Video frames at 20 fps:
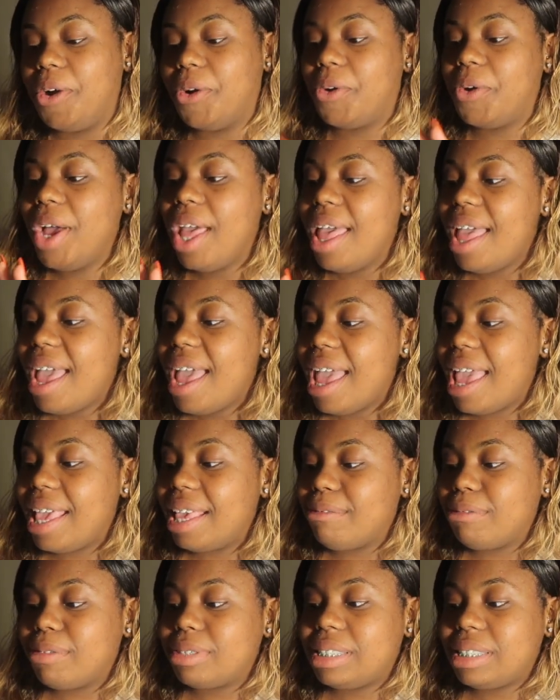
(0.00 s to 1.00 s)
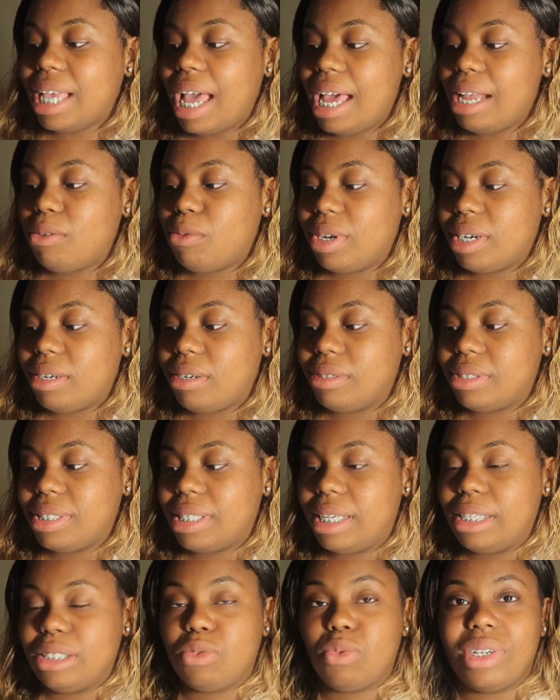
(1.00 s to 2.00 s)
So it was kind of one of those
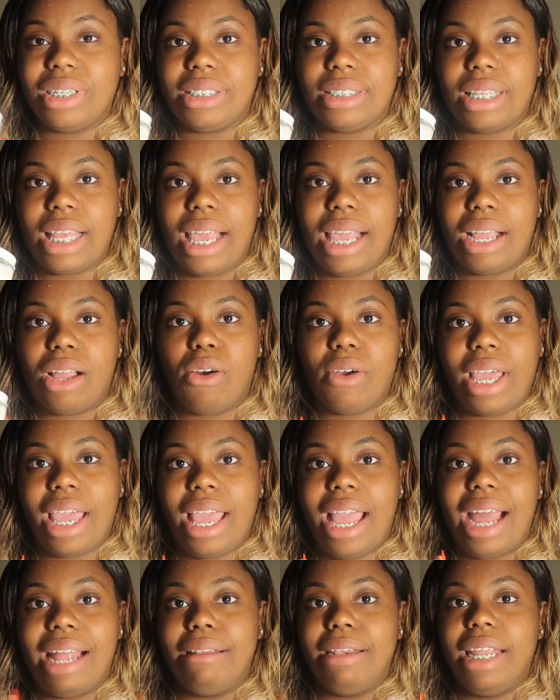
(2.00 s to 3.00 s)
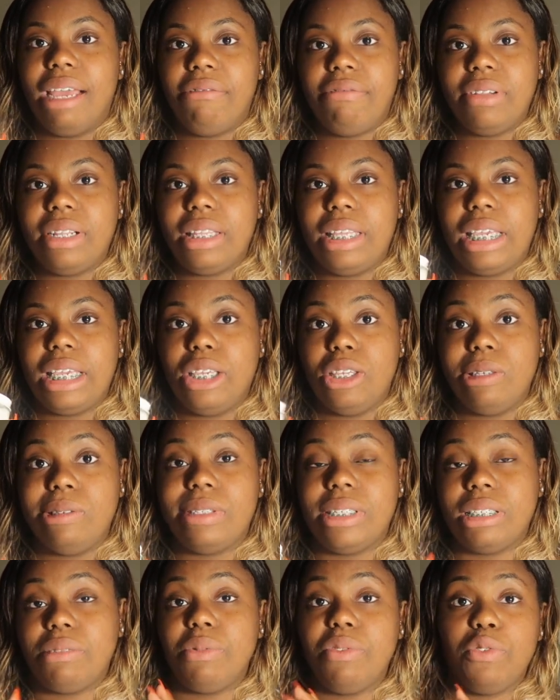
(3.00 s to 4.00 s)
things where it's like, okay, I definitely can use
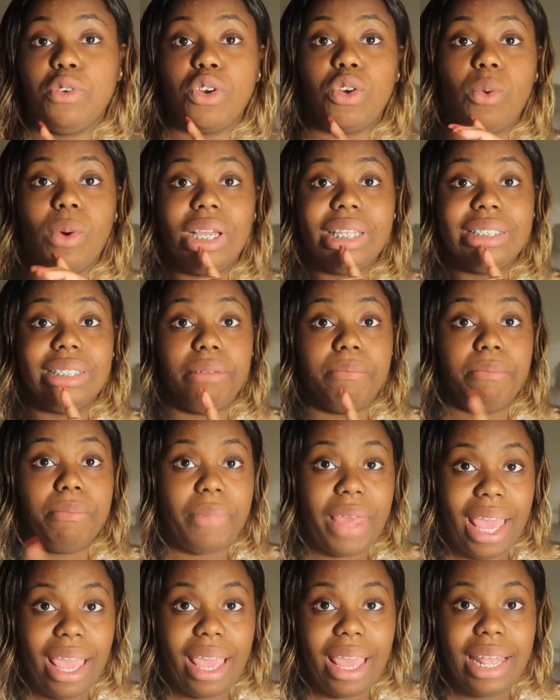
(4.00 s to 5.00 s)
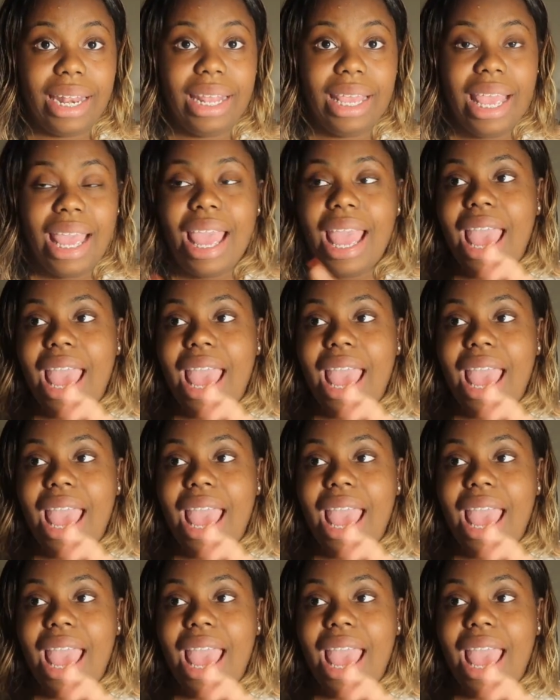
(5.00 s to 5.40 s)
this before going to bed.